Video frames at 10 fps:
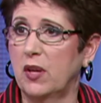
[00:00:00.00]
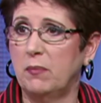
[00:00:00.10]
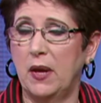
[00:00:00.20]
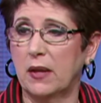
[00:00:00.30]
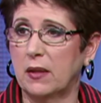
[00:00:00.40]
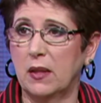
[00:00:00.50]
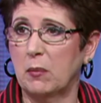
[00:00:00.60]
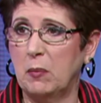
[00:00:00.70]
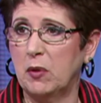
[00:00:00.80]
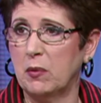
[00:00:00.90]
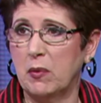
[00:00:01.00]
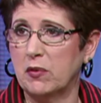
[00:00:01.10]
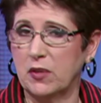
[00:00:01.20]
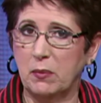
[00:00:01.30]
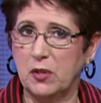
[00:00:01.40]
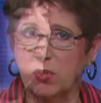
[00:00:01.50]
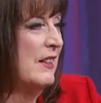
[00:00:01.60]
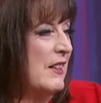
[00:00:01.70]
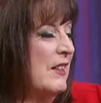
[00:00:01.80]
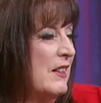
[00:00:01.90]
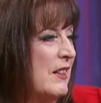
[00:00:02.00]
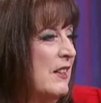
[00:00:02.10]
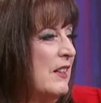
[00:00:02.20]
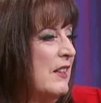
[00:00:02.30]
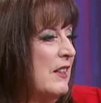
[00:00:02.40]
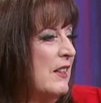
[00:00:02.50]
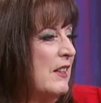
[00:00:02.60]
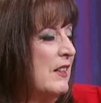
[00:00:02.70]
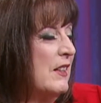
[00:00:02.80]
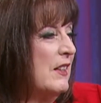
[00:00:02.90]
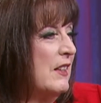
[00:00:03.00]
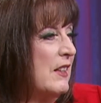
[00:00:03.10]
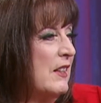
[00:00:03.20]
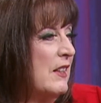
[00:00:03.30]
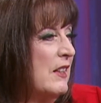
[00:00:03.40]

laid back, not like my mother. My mother's like me; she's very outgoing. But he said, "You get in